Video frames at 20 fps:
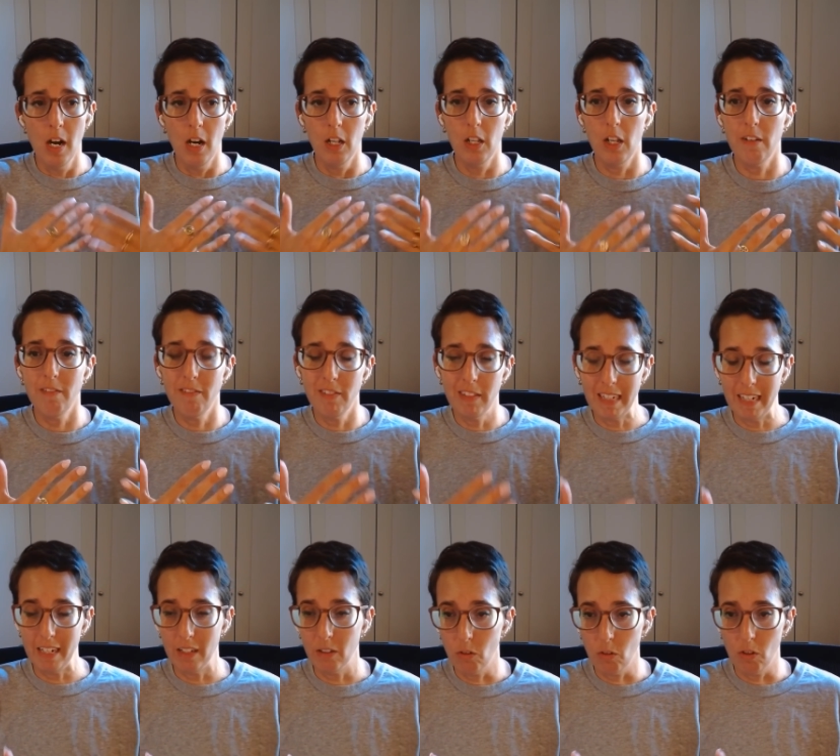a lot of
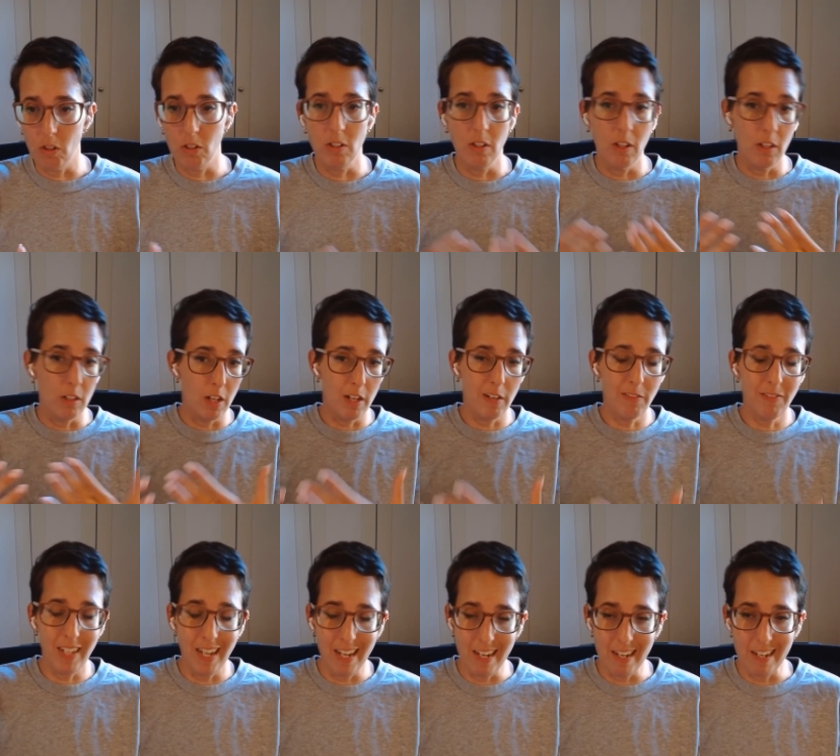landlords, a lot of
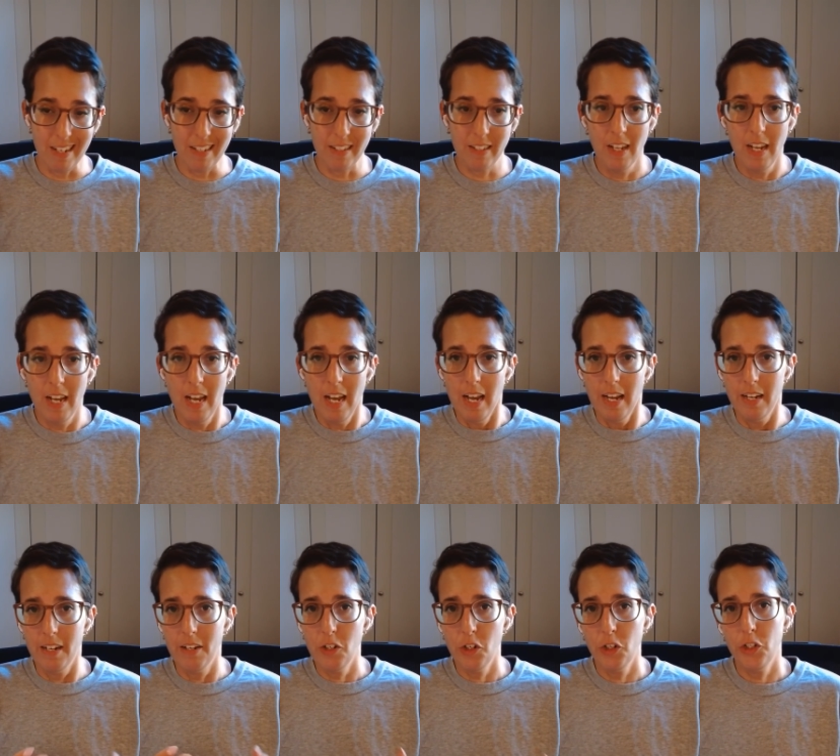tenants,
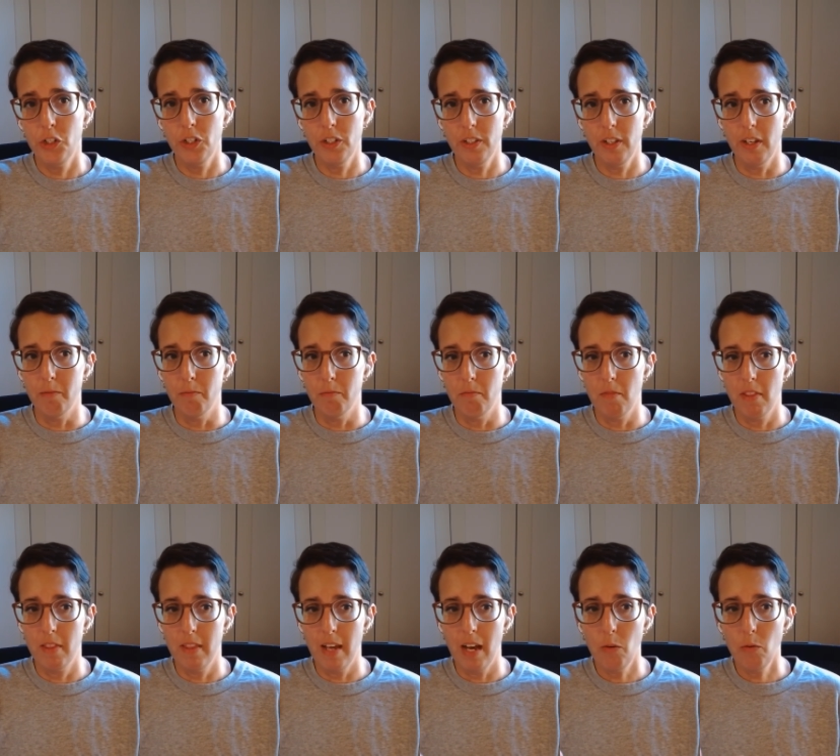and understood that
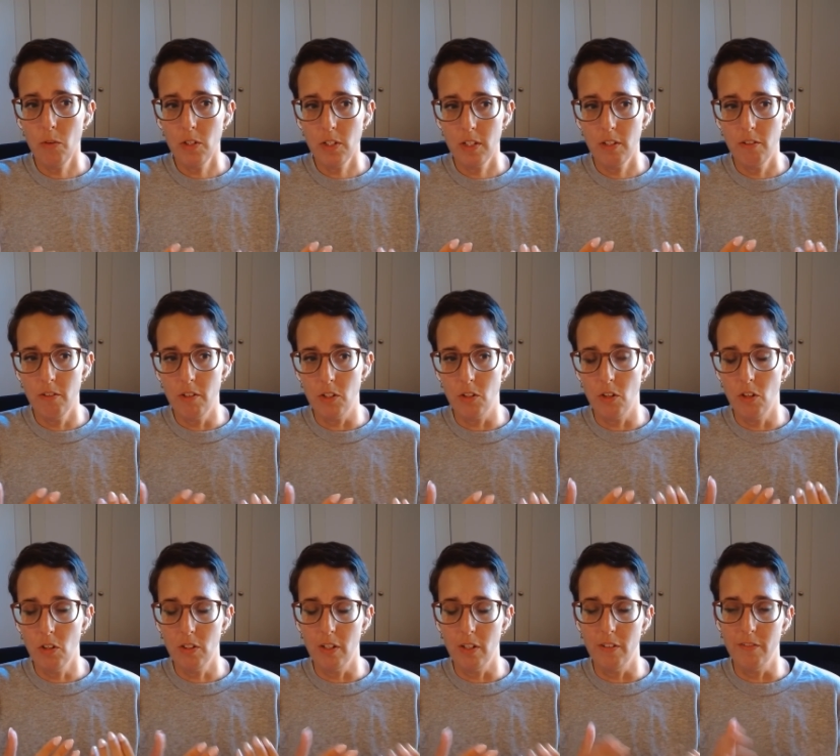that was the
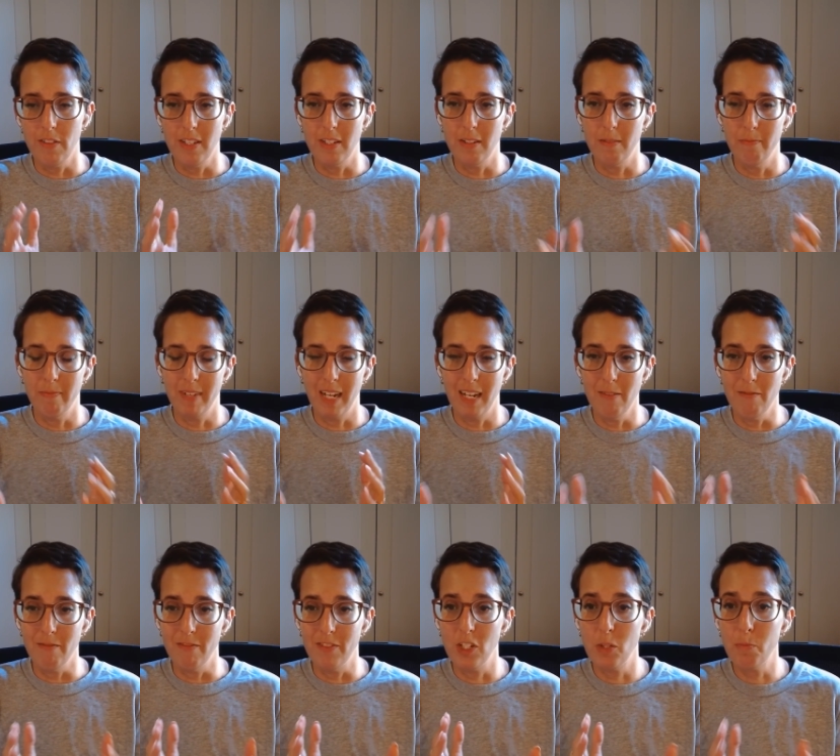result of this kind
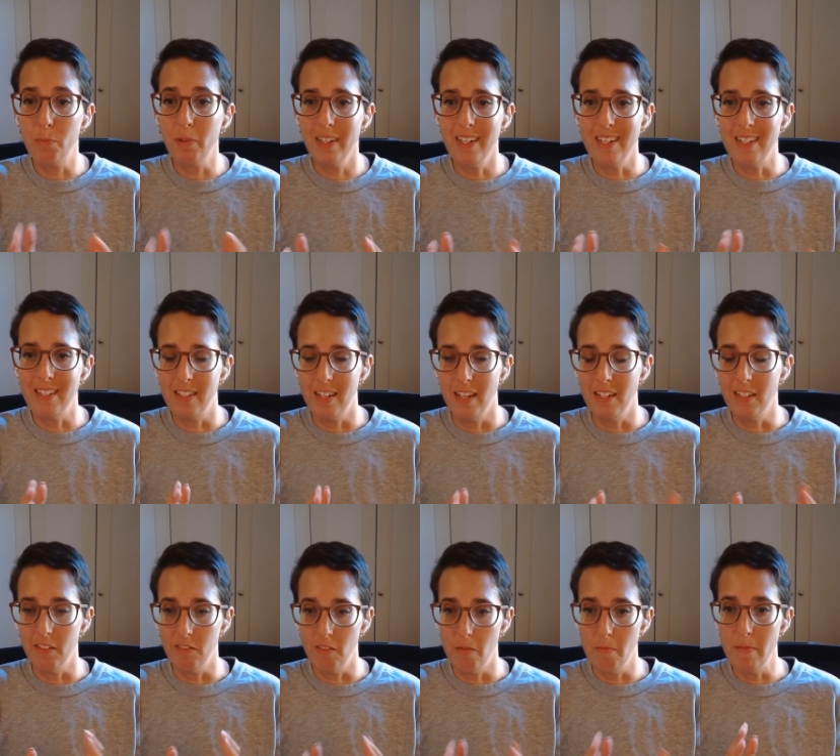of split
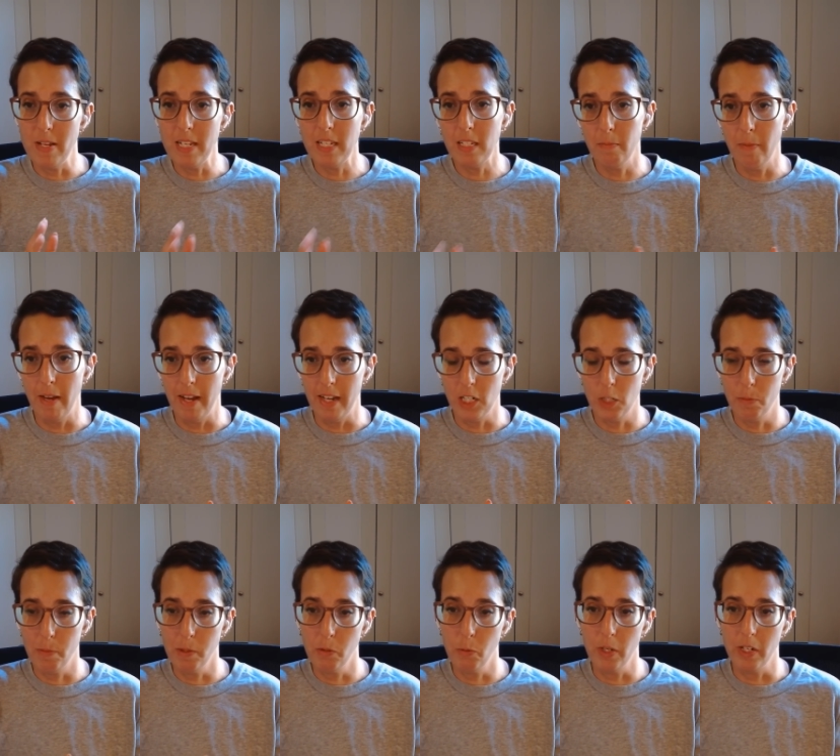incentive, a mismatch
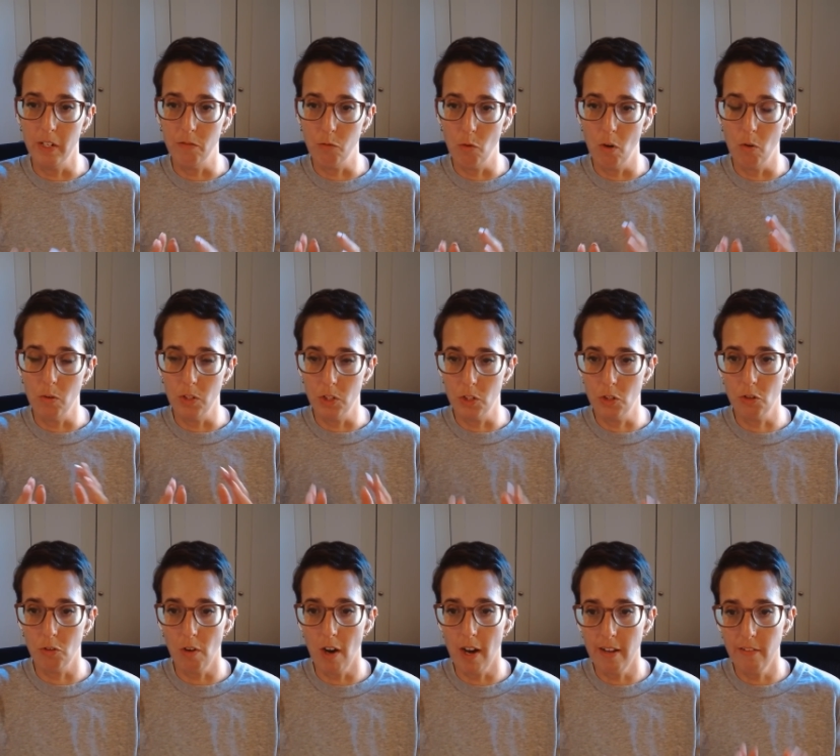between of what was
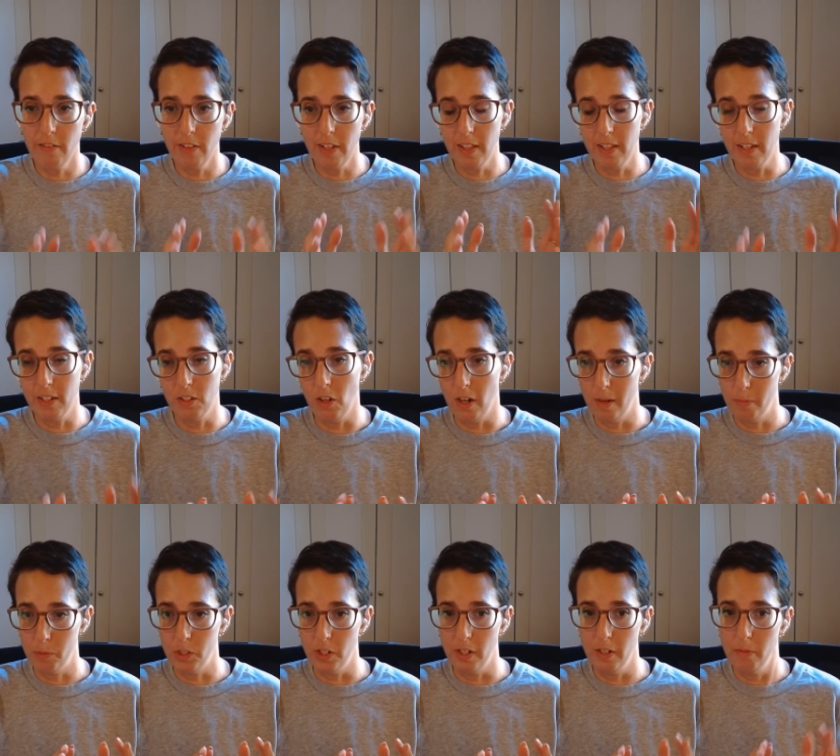driving the
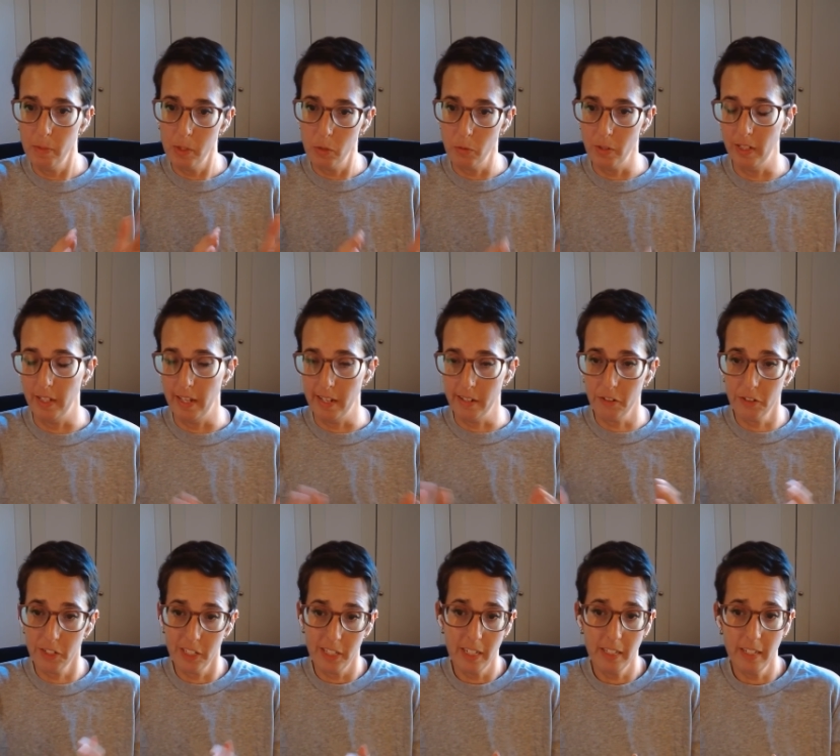adoption between
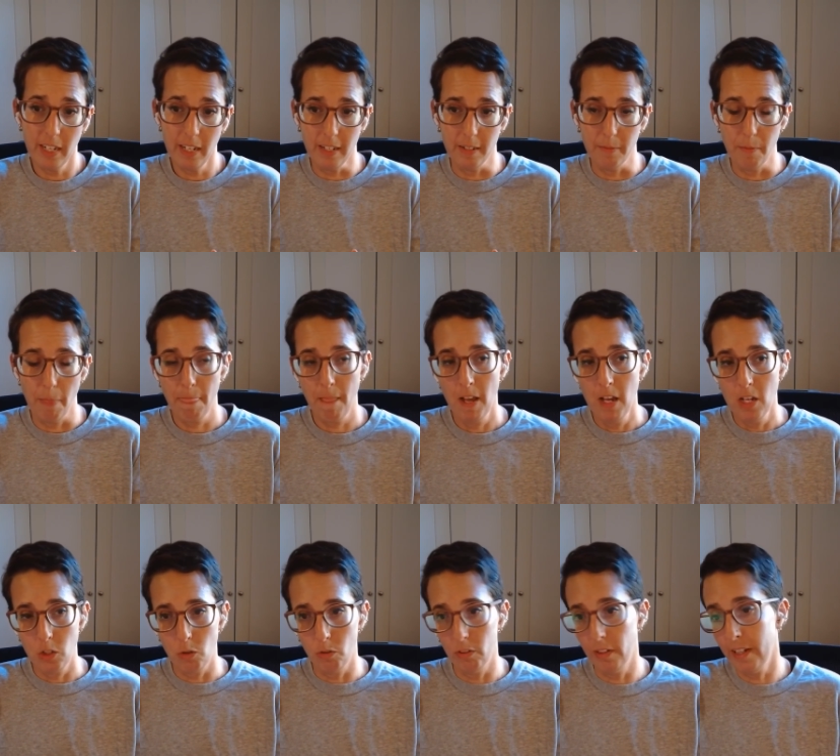landlords and a tenant.
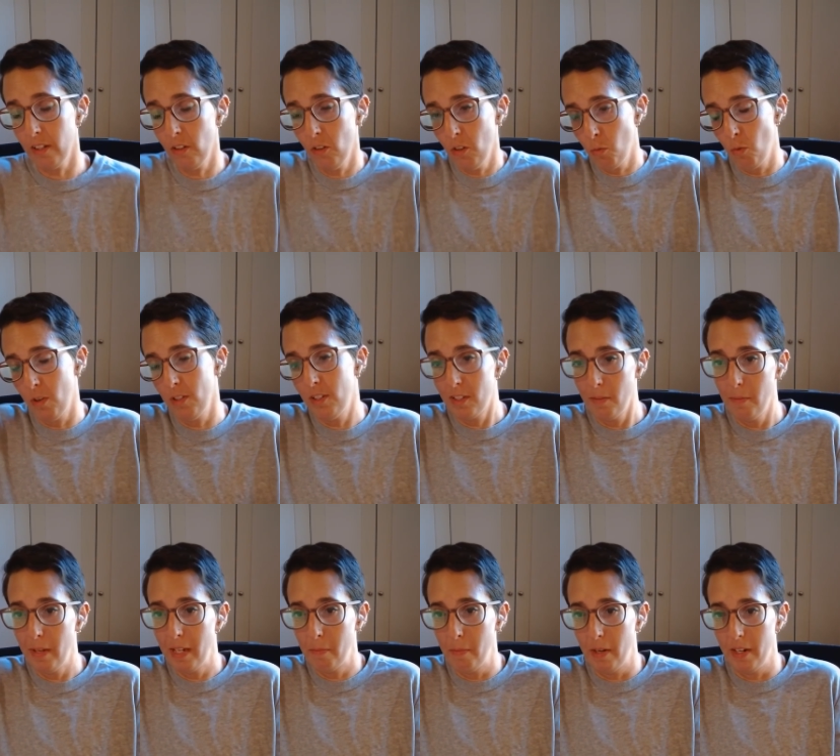So a landlord wants to
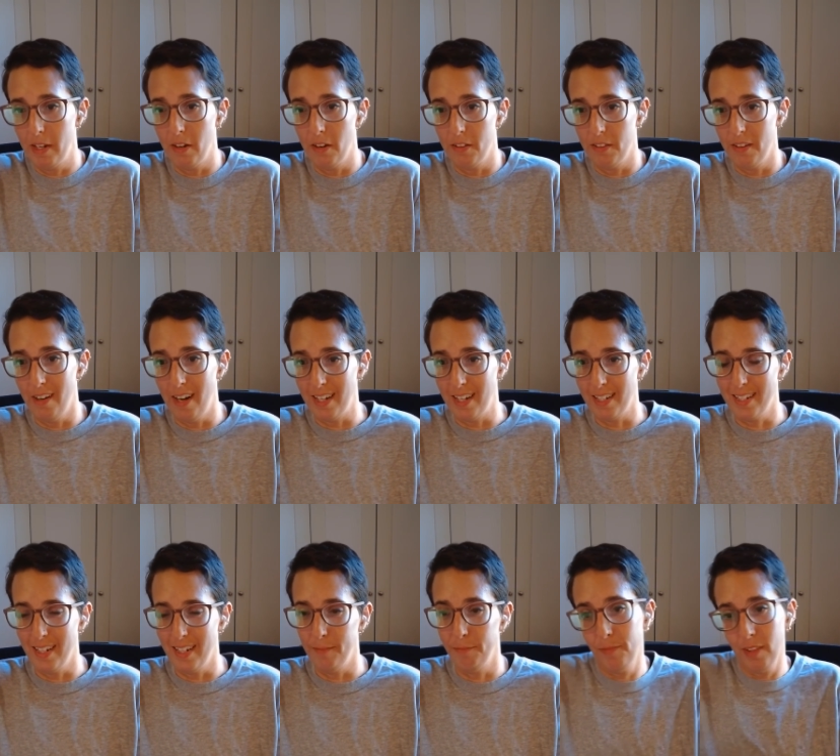make money on their
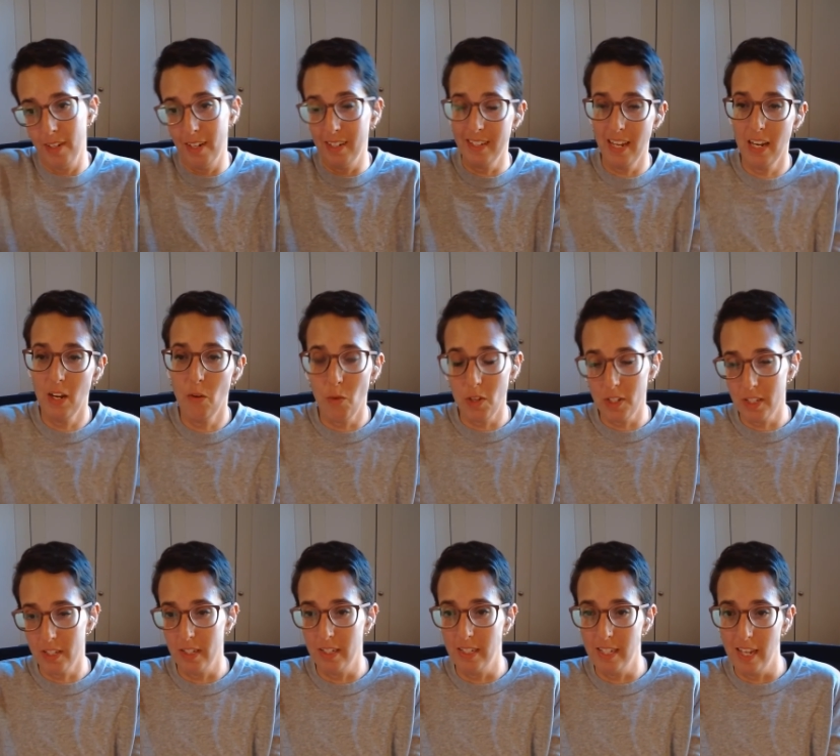asset, and a tenant
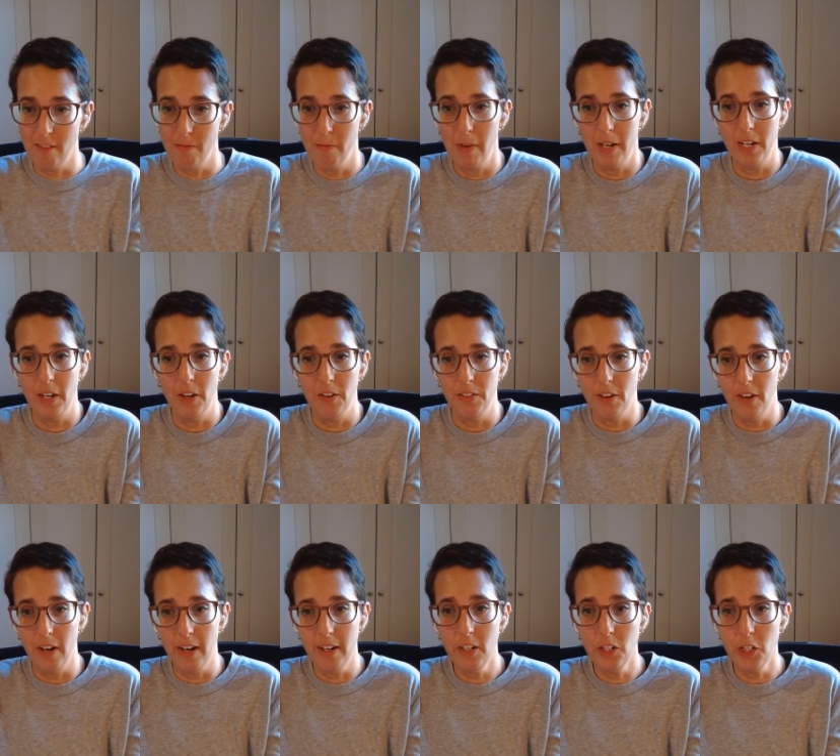wants to save money on
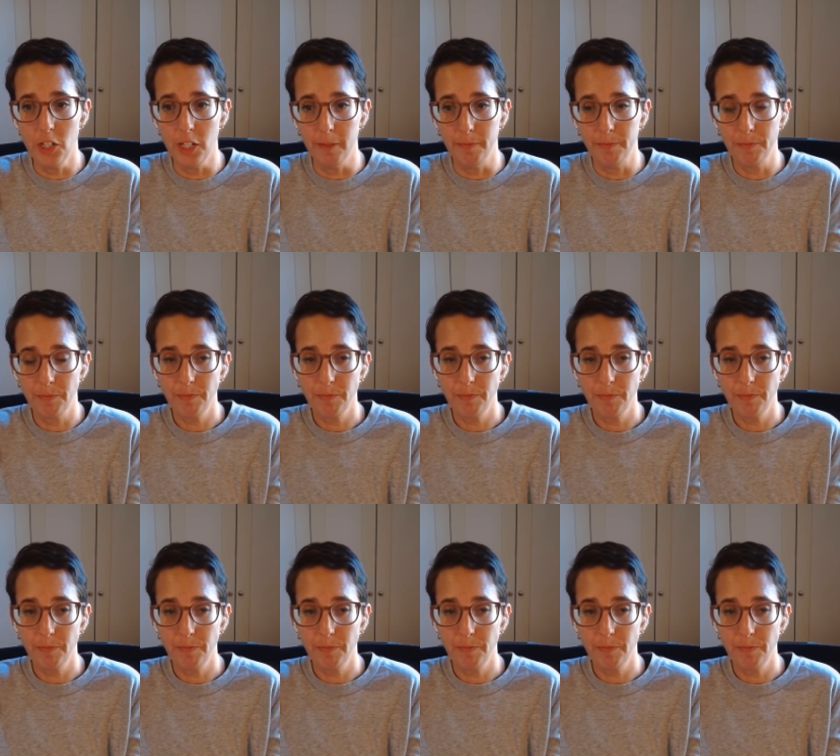their energy.